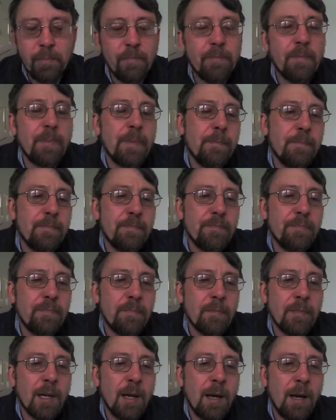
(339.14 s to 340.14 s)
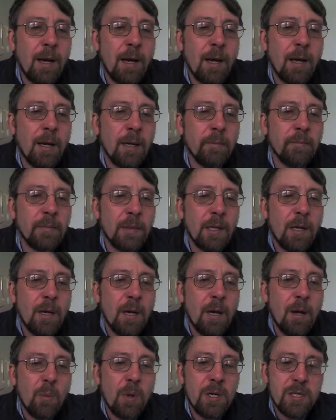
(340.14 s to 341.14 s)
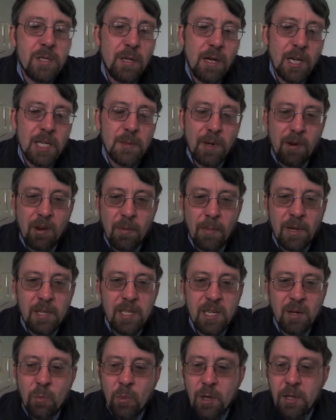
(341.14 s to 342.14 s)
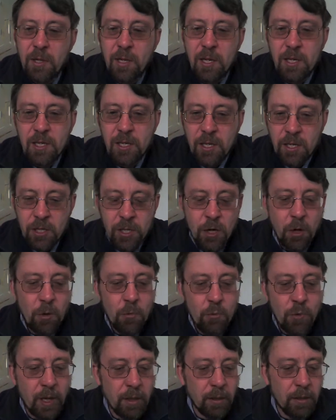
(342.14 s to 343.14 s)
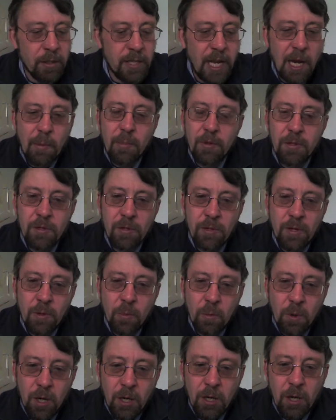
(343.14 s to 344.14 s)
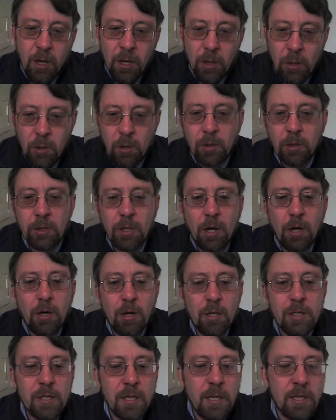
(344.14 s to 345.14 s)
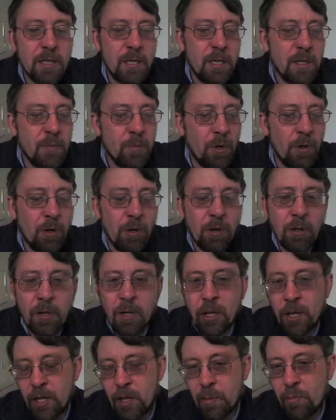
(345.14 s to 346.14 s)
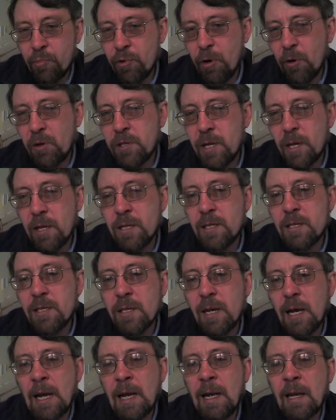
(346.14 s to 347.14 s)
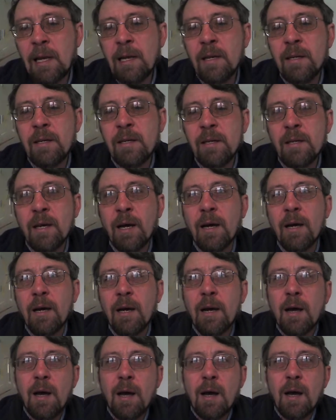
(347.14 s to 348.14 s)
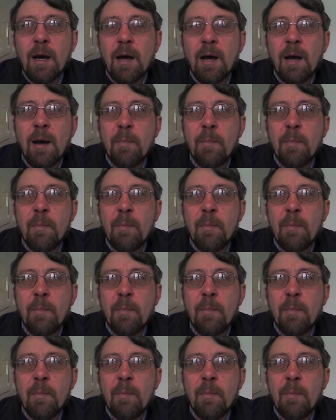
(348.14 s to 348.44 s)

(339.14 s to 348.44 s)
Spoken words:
We're still experimenting with this. There's no real depth to the work on Google Docs. It is more learning the process and being able to collaborate on that.